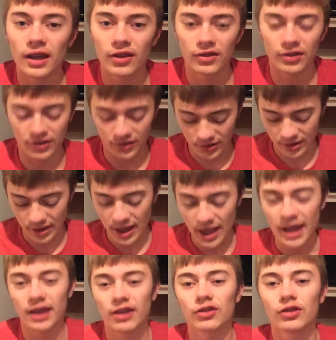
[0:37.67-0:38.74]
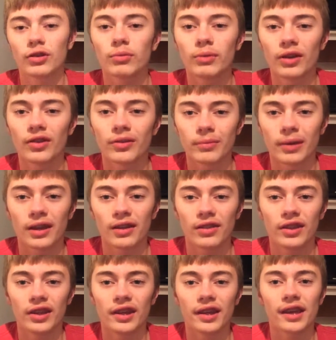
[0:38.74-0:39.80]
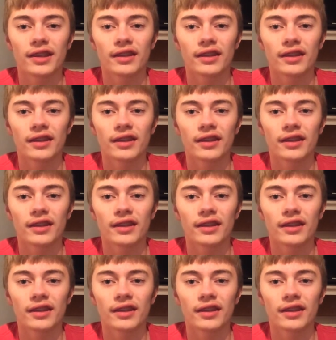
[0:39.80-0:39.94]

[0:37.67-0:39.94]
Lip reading: It's just Andor wasn't my thing.